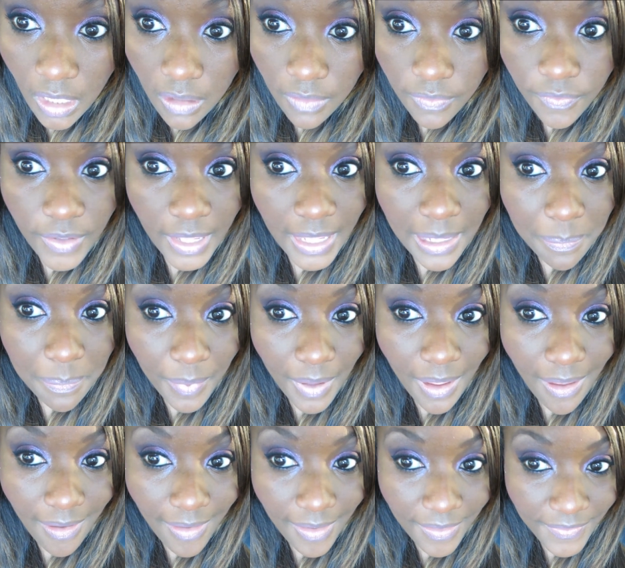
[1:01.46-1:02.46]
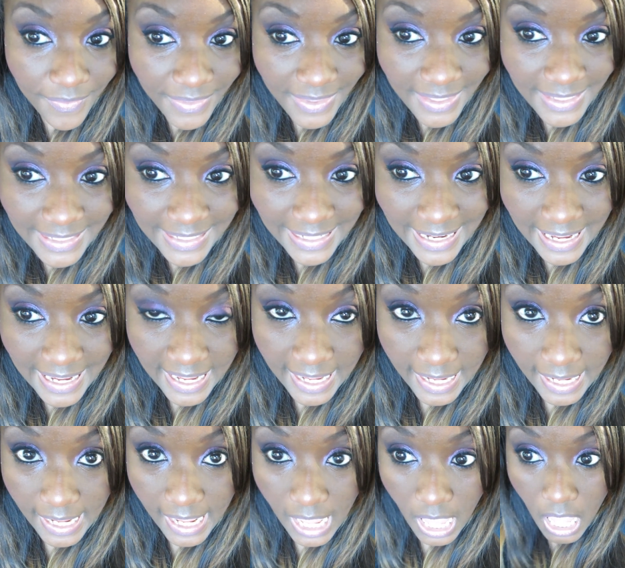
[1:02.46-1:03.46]
Vape of the
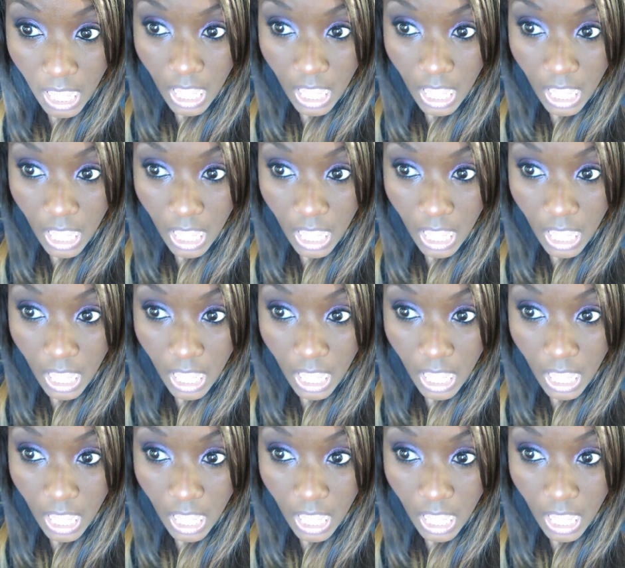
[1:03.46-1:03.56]
day.